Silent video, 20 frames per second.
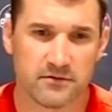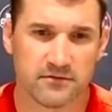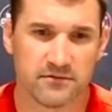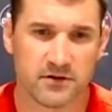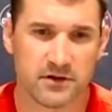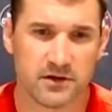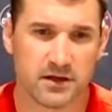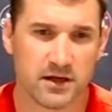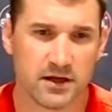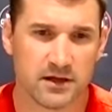
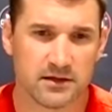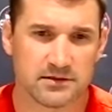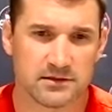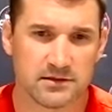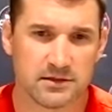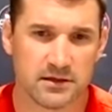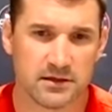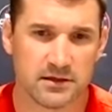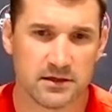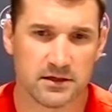Vinny
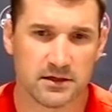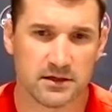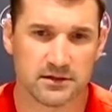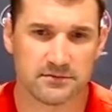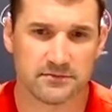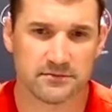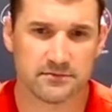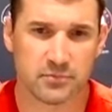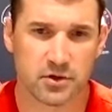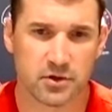
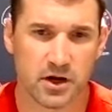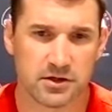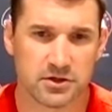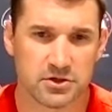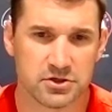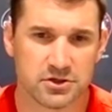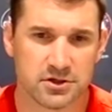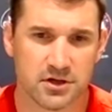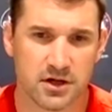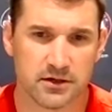Castilla, Brian
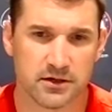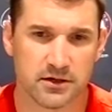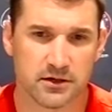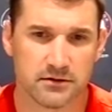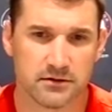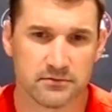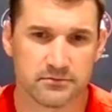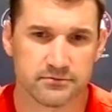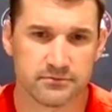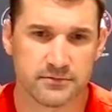
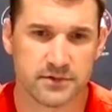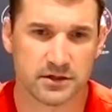Schneider,